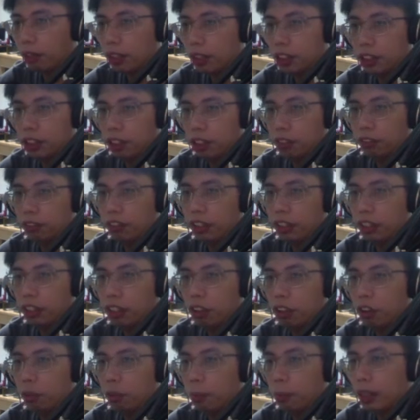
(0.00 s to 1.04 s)
server,
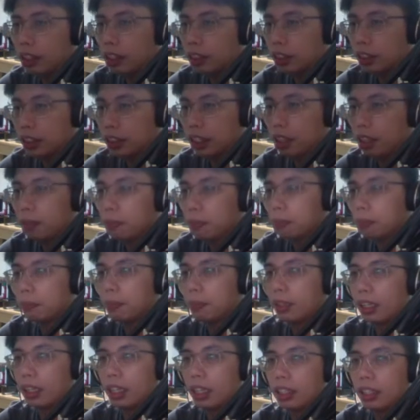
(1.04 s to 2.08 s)
open SAMP,
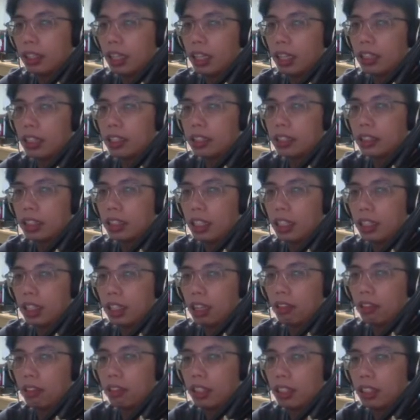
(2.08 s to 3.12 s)
and then start
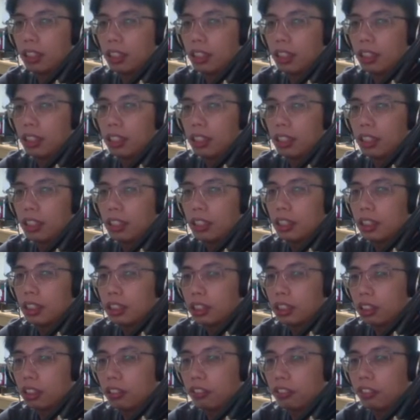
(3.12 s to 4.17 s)
our
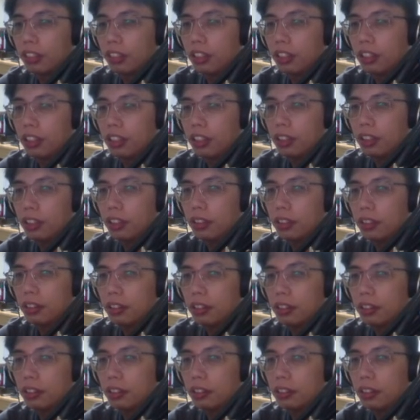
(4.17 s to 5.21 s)
server
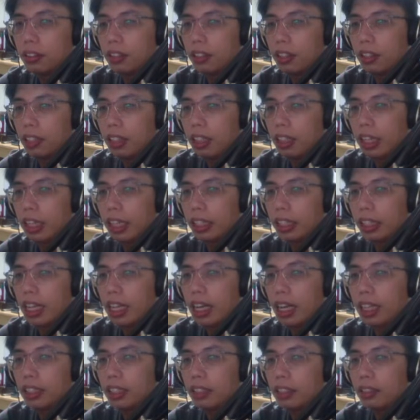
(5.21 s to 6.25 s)
like
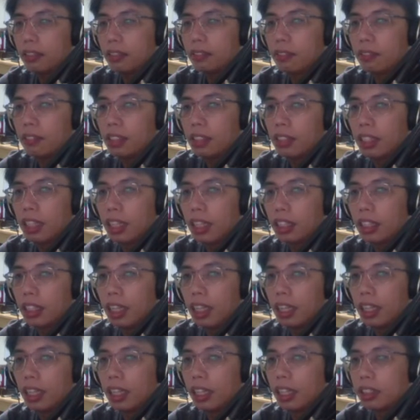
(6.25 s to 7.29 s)
that. And
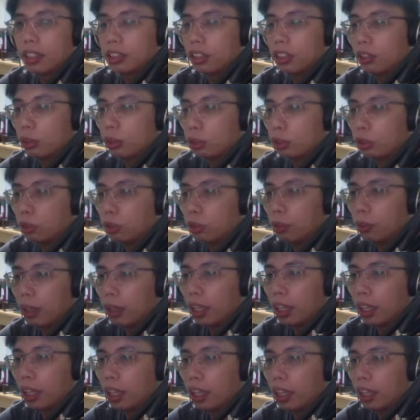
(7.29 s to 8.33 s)
then let's go to
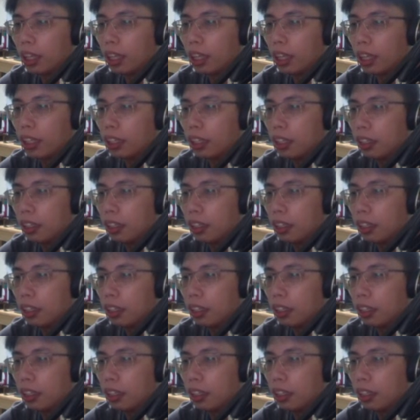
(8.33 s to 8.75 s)
my